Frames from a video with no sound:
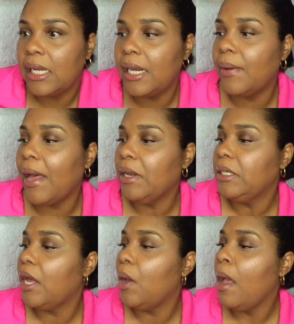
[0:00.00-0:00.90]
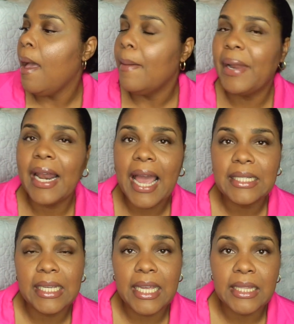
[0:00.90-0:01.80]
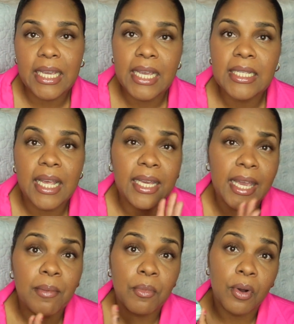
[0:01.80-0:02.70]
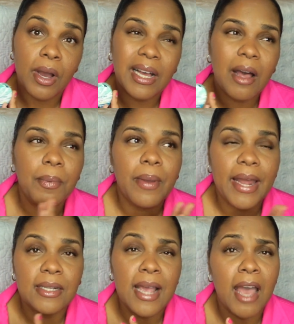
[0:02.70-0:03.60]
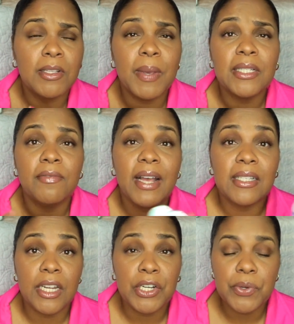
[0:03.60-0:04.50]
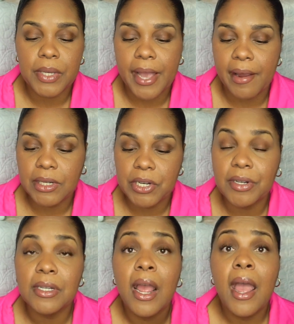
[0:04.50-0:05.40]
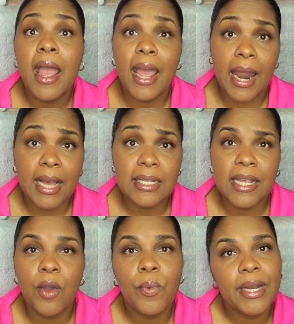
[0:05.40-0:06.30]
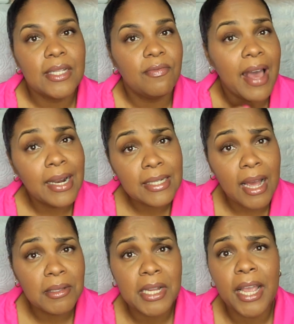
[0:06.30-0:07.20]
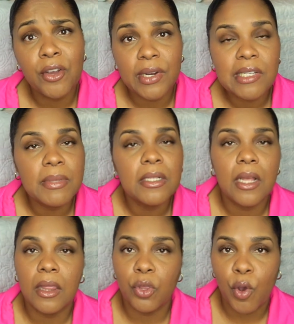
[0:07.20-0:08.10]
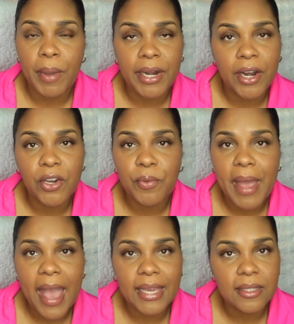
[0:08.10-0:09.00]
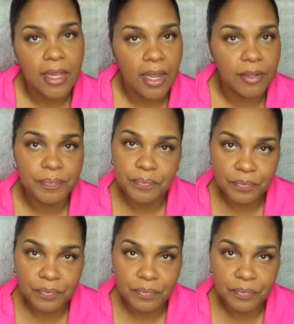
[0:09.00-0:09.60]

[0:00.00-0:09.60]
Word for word: You know, I don't know, but I like to get these and get more, a couple at a time, especially if I see new characters. And like I said, when it's Valentine's Day, Christmas, throw them in their little baggies and